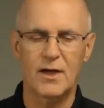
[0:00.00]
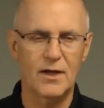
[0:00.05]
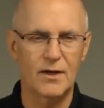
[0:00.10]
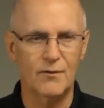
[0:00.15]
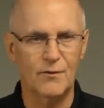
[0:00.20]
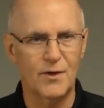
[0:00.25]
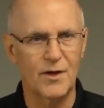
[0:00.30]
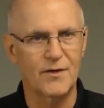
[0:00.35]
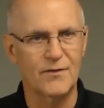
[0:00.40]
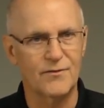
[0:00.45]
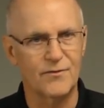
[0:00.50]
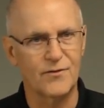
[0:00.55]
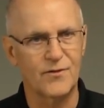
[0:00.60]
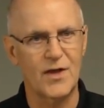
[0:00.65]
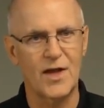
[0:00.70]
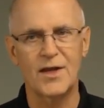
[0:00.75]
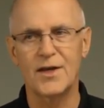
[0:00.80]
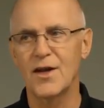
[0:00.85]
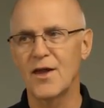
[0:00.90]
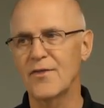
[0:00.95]
we've
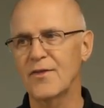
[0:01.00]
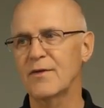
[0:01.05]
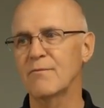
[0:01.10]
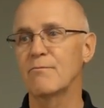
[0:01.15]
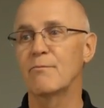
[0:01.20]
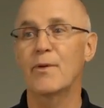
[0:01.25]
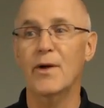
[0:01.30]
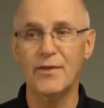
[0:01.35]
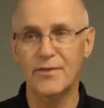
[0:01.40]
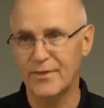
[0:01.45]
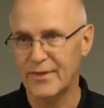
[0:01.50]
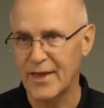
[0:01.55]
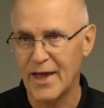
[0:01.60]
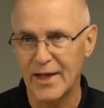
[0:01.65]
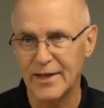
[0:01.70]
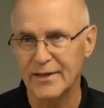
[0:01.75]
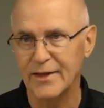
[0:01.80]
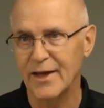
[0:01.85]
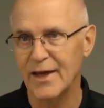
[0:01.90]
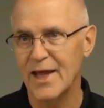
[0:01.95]
had nothing but
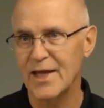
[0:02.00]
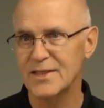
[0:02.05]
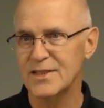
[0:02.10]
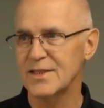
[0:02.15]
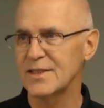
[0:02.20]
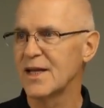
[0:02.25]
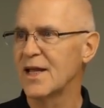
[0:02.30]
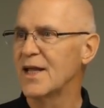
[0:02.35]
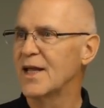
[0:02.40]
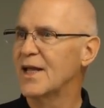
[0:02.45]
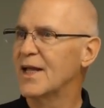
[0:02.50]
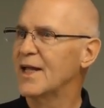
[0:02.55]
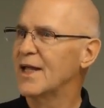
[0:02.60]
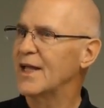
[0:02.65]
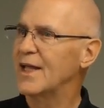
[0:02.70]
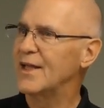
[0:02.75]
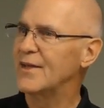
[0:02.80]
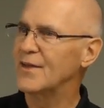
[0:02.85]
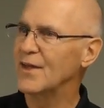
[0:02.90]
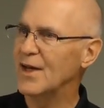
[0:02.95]
that
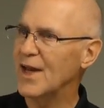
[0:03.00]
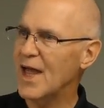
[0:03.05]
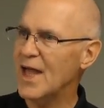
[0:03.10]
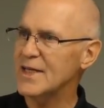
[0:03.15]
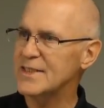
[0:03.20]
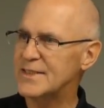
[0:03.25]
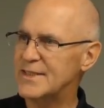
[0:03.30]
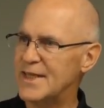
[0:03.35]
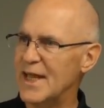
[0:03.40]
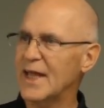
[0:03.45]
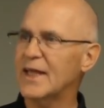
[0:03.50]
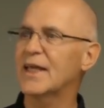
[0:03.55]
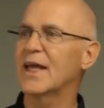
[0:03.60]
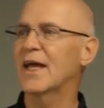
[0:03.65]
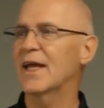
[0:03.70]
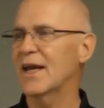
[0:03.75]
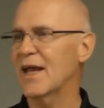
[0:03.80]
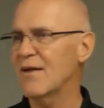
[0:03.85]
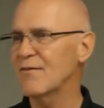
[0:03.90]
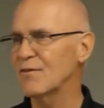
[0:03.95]
in the last
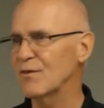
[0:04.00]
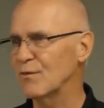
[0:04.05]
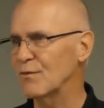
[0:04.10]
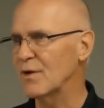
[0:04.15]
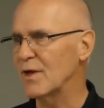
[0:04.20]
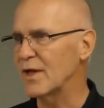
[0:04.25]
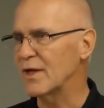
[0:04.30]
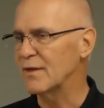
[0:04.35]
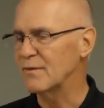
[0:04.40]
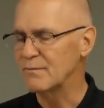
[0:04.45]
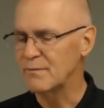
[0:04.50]
decade, haven't we?